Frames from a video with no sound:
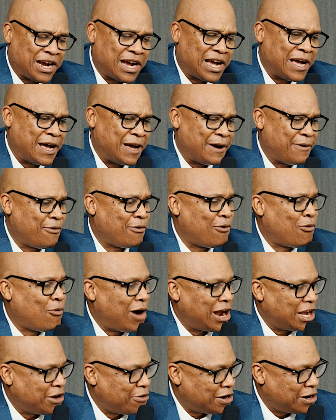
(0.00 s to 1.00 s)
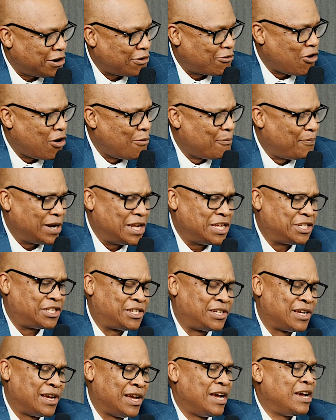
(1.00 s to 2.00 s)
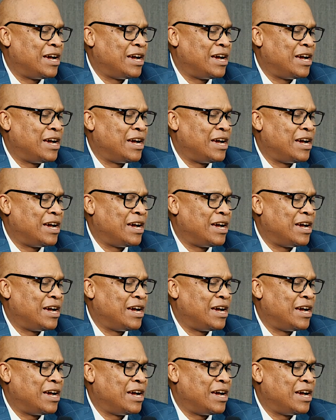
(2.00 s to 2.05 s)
Uh, what do you want to accomplish?